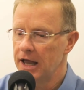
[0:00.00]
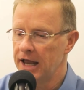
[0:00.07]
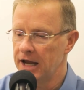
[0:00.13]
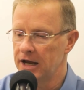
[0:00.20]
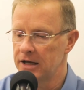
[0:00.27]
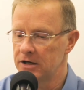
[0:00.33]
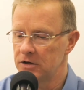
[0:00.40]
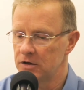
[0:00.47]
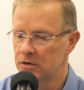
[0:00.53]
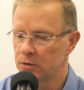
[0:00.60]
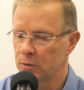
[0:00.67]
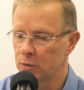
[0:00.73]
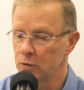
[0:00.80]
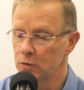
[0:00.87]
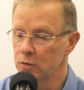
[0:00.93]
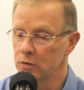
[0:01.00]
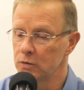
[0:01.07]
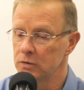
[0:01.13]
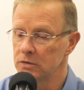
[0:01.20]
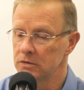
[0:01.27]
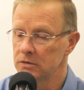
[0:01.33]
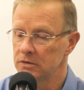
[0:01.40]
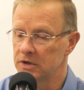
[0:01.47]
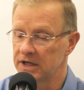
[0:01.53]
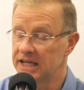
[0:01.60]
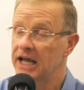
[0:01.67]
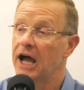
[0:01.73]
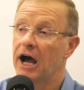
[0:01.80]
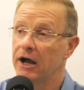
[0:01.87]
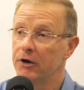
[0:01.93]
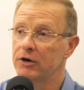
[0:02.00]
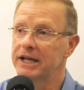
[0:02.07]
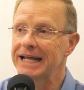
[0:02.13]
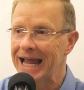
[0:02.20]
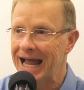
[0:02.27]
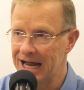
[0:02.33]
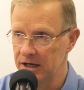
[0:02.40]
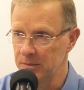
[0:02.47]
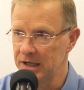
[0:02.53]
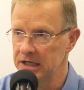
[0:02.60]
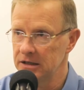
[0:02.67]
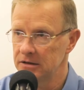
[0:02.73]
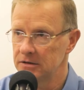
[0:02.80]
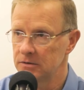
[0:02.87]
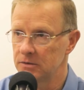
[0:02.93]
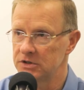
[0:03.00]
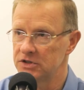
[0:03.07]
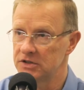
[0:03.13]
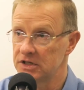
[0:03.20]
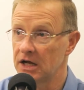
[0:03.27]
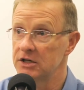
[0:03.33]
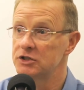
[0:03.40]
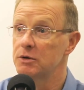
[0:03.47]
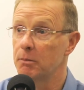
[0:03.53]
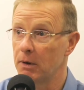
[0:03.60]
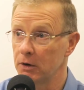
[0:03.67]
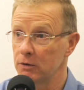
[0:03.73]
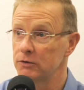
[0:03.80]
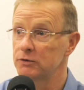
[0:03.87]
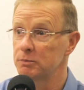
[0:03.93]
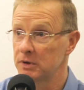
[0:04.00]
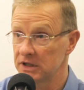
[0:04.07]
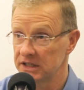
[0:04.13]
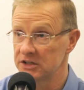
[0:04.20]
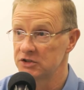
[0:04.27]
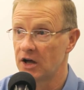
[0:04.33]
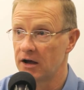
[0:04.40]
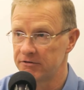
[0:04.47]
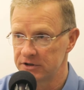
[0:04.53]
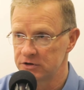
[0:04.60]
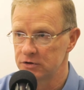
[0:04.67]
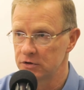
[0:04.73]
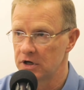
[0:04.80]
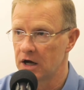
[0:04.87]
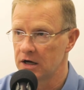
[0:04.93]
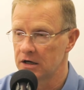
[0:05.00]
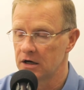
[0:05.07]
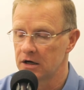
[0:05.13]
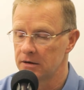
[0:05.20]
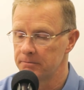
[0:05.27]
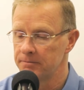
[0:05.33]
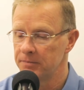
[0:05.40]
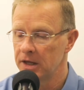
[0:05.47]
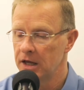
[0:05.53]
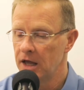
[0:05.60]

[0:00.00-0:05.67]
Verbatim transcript: And through the Get Hired Academy, which is on tomorrowspoliceofficer.com.